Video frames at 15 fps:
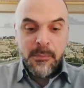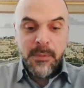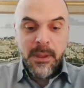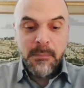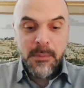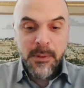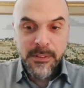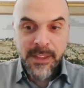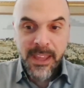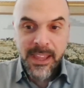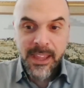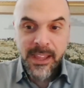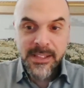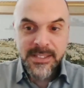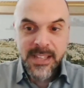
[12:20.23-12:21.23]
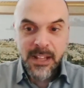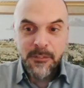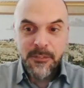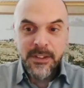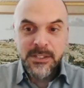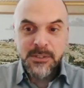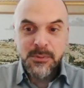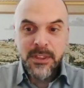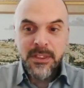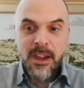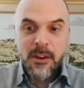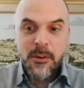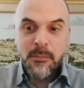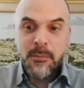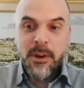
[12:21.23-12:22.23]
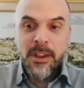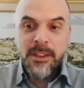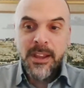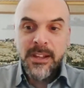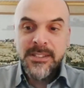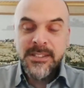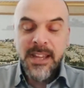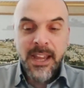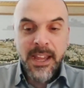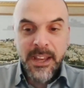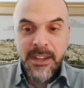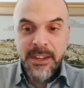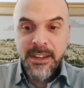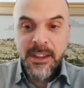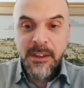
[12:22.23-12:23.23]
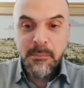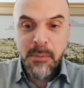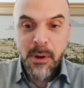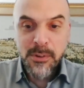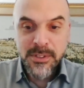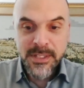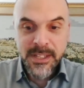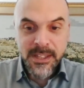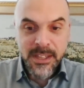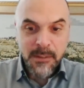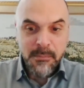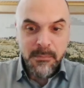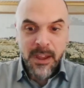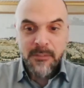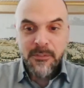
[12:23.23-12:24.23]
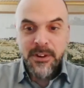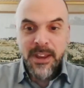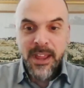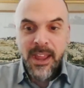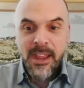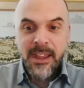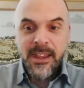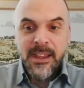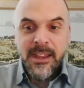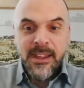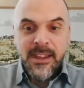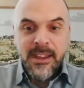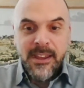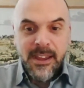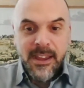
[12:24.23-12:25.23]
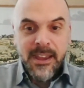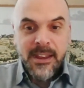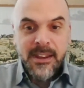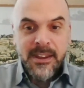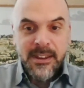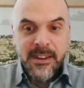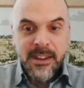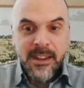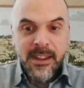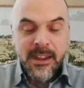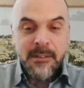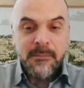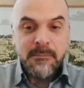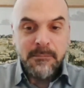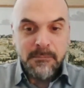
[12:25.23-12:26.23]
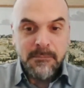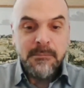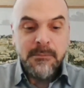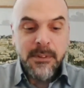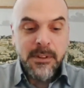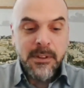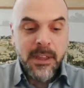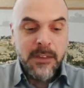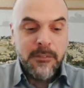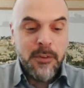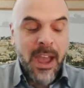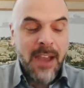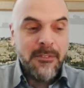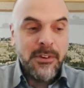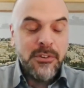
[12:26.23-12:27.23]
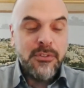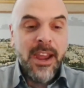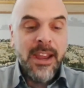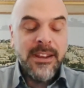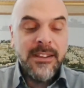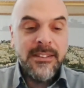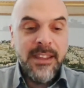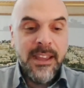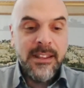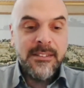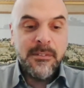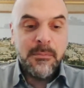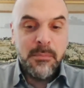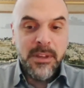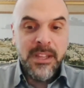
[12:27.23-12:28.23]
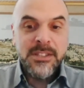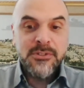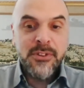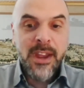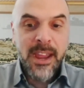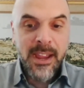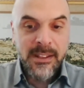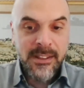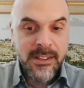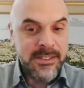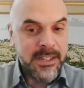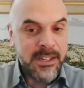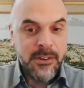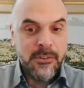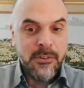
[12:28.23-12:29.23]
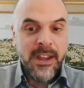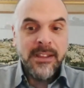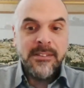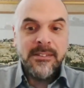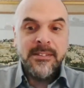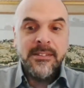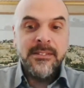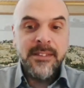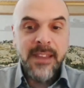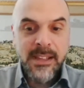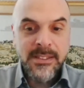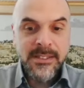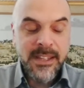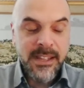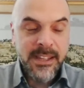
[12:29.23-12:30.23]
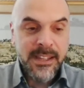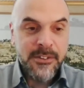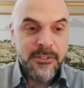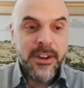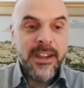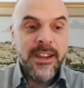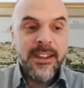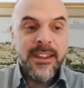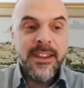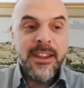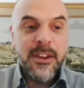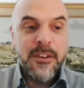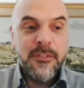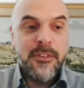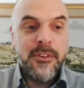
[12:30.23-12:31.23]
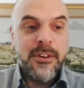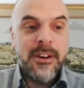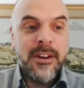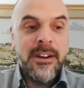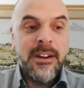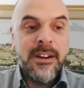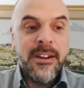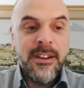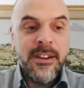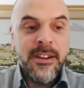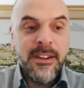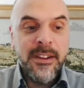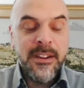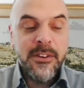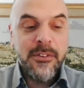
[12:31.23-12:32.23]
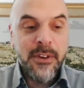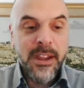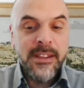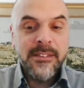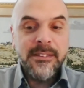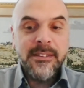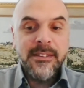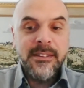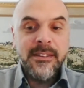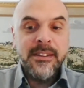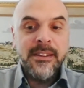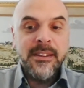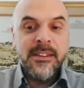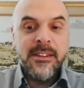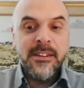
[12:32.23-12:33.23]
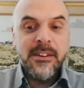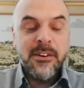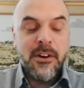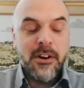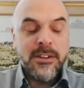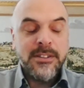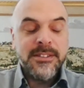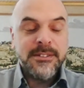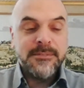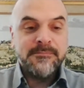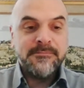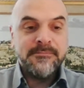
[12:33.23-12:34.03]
people taking selfies with our products and posting them every day. And if you haven't tried it yet, please try it. It's a great tasting drink for a great cause.